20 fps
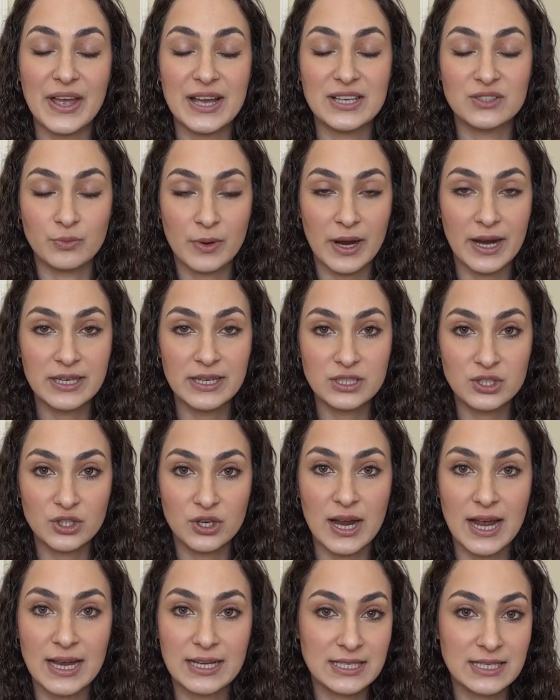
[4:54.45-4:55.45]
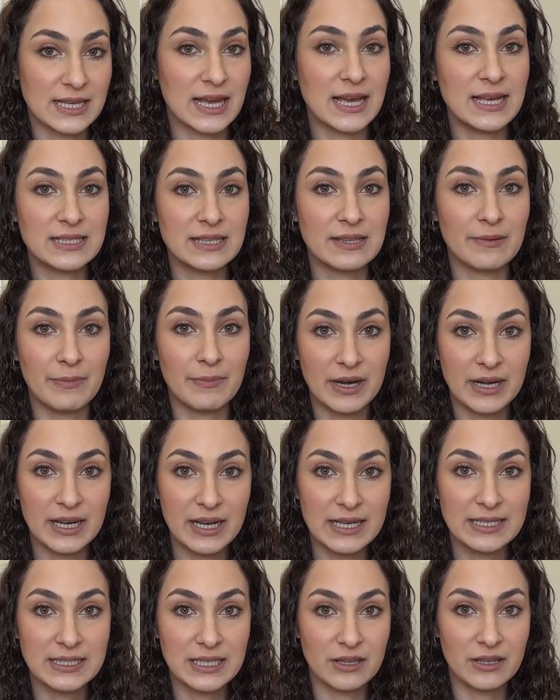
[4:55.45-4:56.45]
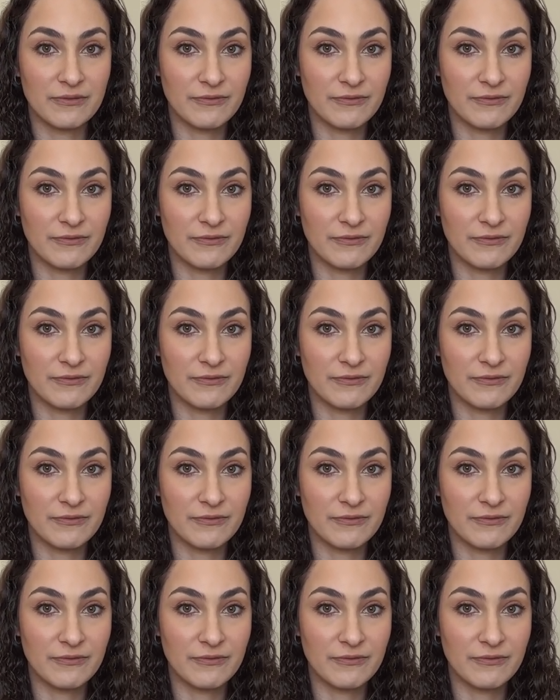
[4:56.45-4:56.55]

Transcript: As Ryan Serhant says, the money is in the